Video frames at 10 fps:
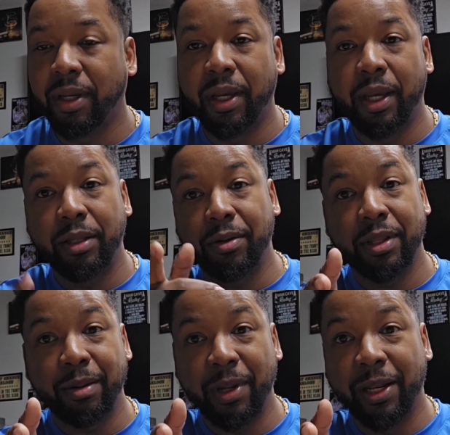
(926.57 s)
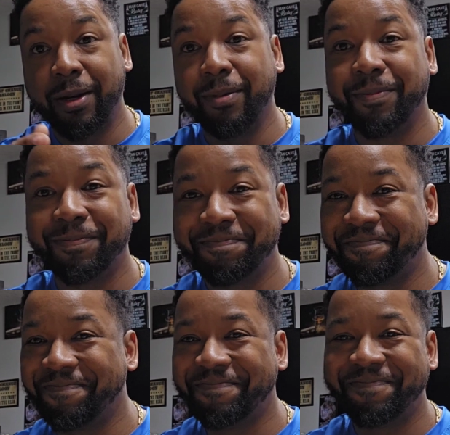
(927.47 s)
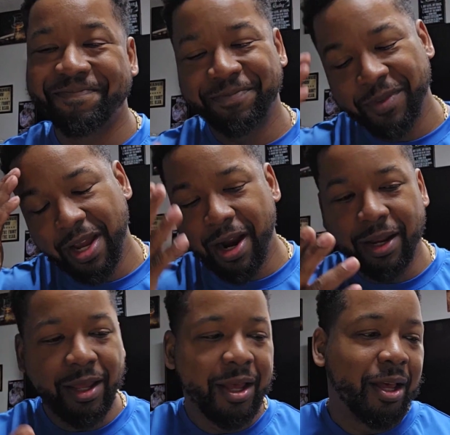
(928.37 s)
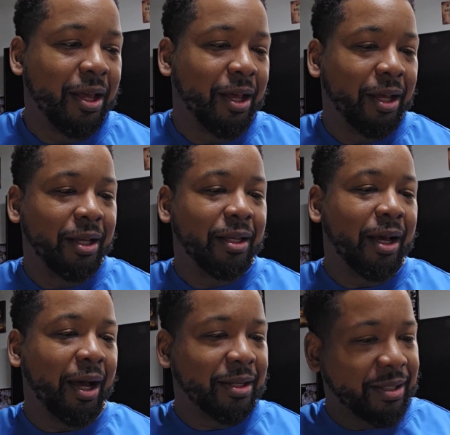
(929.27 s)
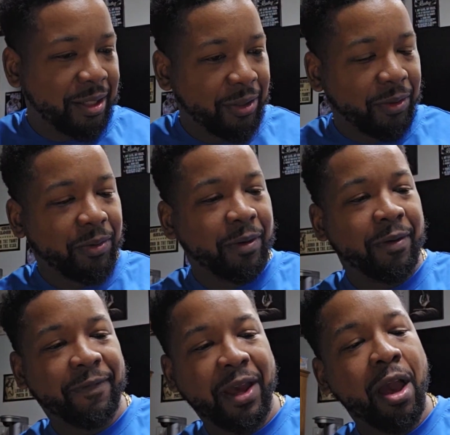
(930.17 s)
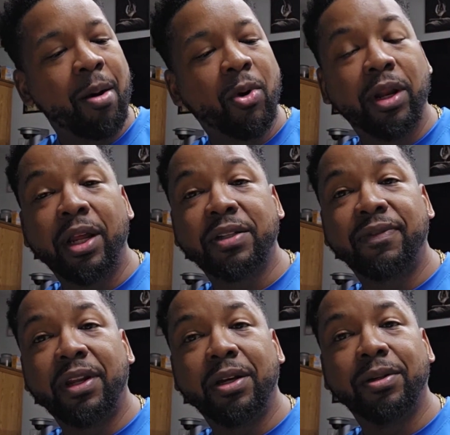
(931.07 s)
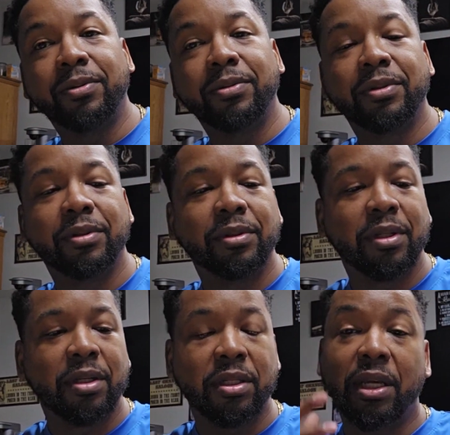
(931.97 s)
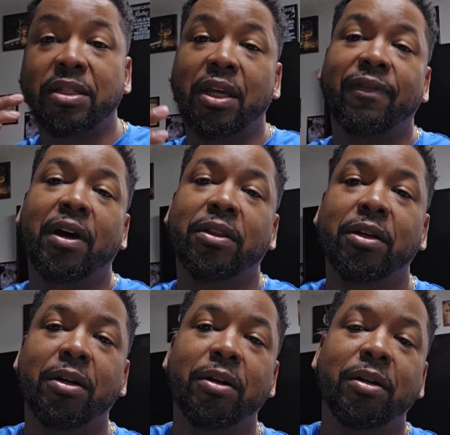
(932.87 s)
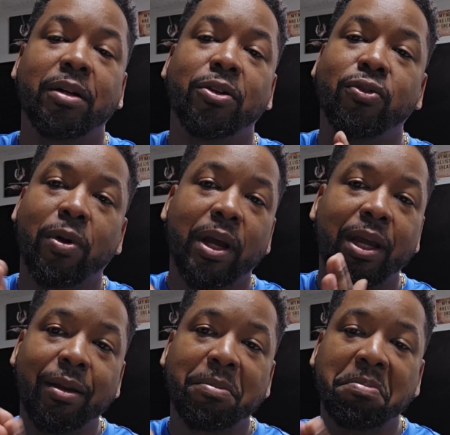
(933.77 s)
And you'll thank me later. All right. I'll see you, fam, on the next video. Stay safe out there. Train.